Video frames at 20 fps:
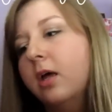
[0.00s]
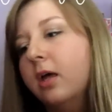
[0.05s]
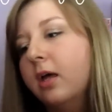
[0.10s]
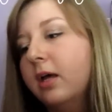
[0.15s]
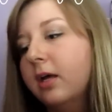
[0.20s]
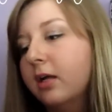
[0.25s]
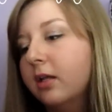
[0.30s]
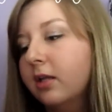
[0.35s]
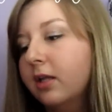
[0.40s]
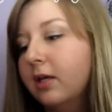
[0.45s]

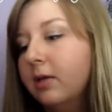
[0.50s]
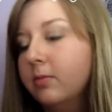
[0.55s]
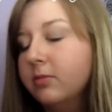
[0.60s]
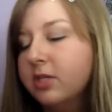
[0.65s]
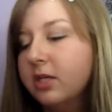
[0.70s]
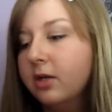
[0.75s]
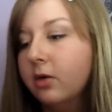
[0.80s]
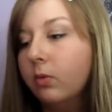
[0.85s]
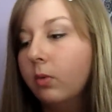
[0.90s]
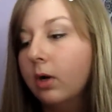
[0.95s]
It claims
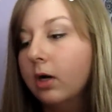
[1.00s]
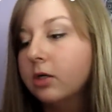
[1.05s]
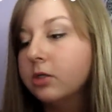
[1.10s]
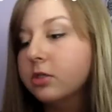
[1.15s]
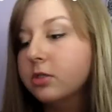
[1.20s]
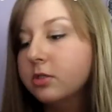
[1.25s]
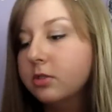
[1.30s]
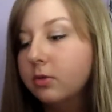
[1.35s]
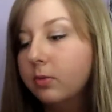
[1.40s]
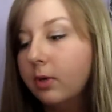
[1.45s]
that it
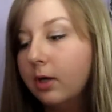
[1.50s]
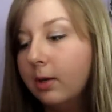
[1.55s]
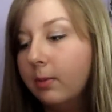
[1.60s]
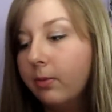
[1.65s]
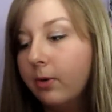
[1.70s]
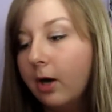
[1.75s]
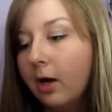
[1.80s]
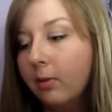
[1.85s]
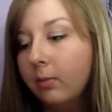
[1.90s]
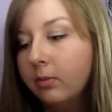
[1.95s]
washes away
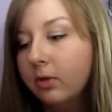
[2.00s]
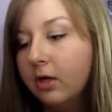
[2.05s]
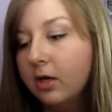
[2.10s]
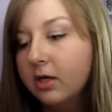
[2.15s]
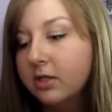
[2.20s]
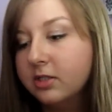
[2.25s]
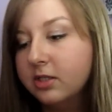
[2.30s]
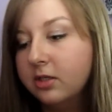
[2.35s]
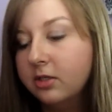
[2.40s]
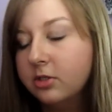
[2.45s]

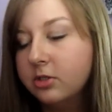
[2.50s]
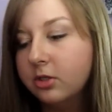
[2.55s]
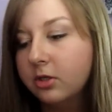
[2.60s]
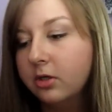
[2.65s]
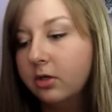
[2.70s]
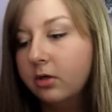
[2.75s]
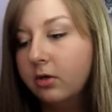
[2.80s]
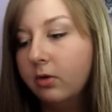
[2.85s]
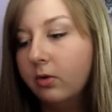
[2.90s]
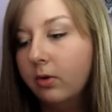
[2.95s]
problem-causing
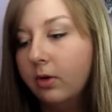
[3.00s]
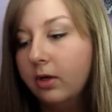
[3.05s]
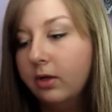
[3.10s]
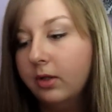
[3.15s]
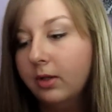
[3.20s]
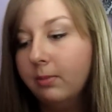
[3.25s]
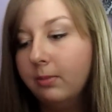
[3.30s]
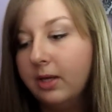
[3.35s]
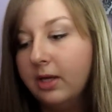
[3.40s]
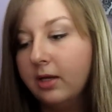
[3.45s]
dirt, oil,
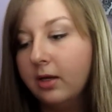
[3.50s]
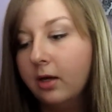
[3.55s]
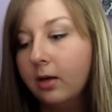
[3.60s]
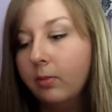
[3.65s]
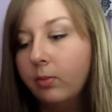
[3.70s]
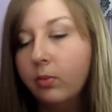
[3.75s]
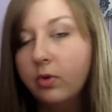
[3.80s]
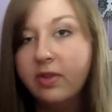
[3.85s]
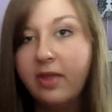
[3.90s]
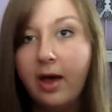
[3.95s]
and
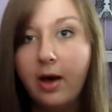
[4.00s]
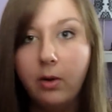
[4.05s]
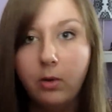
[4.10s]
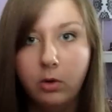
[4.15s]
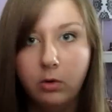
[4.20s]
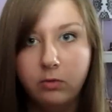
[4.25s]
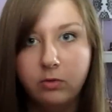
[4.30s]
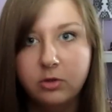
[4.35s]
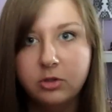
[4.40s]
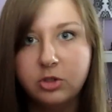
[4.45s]
makeup without
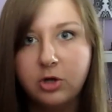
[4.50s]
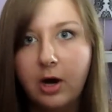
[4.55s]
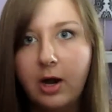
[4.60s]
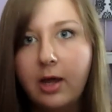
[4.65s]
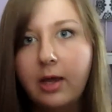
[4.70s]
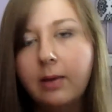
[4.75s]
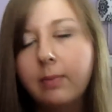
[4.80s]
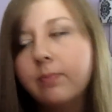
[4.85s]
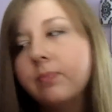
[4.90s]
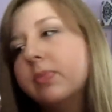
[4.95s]

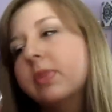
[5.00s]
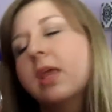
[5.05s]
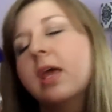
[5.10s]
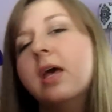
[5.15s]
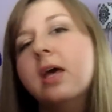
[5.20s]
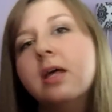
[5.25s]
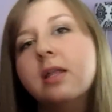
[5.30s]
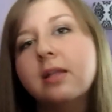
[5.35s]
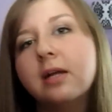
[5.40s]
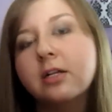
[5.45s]
over-drying.
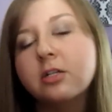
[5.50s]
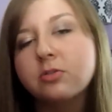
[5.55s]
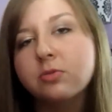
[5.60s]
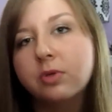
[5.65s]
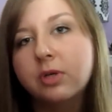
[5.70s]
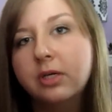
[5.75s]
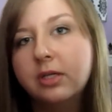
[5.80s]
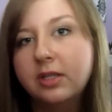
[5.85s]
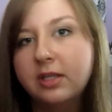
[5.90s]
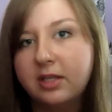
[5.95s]
That's
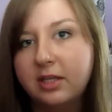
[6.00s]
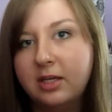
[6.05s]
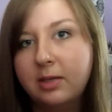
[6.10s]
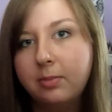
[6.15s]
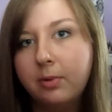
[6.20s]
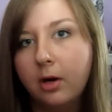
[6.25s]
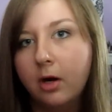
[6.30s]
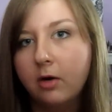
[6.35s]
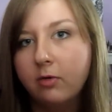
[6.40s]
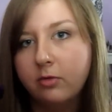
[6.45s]
really the key
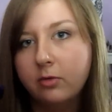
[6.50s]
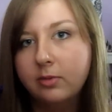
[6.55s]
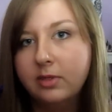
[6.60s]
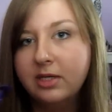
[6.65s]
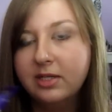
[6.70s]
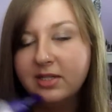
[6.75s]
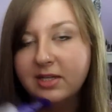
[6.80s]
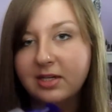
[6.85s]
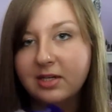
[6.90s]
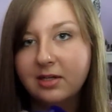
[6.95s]
part for
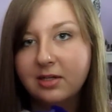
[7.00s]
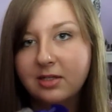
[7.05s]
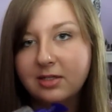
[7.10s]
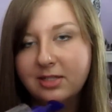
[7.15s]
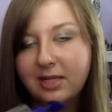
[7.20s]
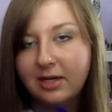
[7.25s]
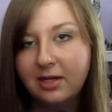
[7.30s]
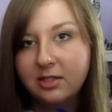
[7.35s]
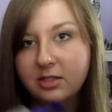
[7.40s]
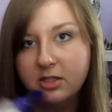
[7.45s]
me that is
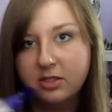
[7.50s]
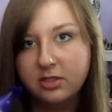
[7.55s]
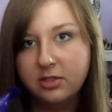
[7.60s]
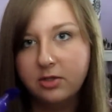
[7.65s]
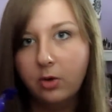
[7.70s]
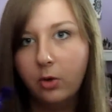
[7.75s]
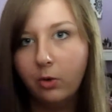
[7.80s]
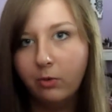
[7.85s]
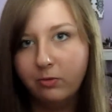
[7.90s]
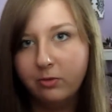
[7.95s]
that it
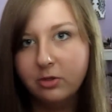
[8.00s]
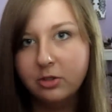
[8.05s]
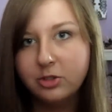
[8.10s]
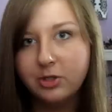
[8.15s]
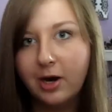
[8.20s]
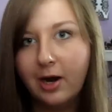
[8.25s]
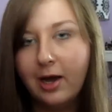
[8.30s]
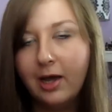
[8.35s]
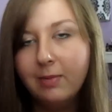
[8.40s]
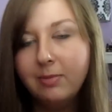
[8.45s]
doesn't
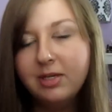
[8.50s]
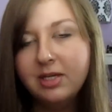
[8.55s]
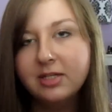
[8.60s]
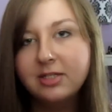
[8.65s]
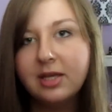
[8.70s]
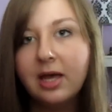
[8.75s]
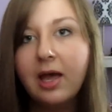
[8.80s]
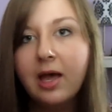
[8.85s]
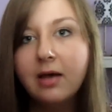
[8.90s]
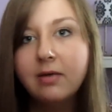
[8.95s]
over-dry because
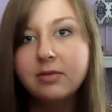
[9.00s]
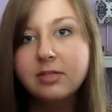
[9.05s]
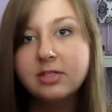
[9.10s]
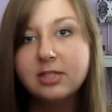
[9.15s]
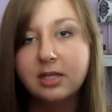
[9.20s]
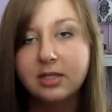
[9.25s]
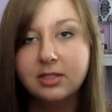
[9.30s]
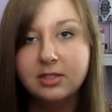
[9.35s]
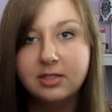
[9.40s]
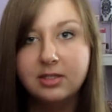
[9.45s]
I have
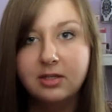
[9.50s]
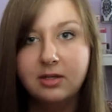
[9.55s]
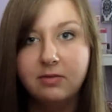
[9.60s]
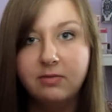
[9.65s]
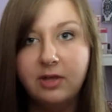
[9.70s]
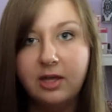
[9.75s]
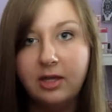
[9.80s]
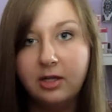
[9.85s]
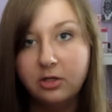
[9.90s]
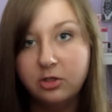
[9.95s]
sensitive
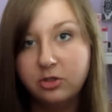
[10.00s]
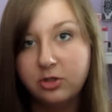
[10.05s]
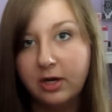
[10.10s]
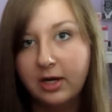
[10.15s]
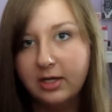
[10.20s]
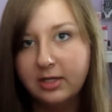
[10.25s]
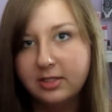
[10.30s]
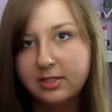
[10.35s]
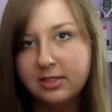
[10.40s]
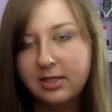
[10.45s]
and
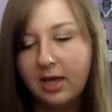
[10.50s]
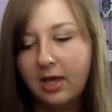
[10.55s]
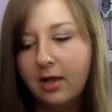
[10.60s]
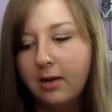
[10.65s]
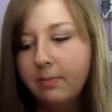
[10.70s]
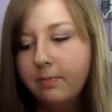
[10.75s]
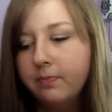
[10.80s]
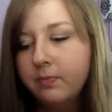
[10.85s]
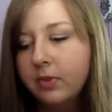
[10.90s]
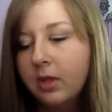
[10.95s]
dry
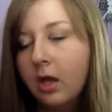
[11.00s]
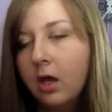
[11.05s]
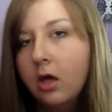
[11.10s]
skin.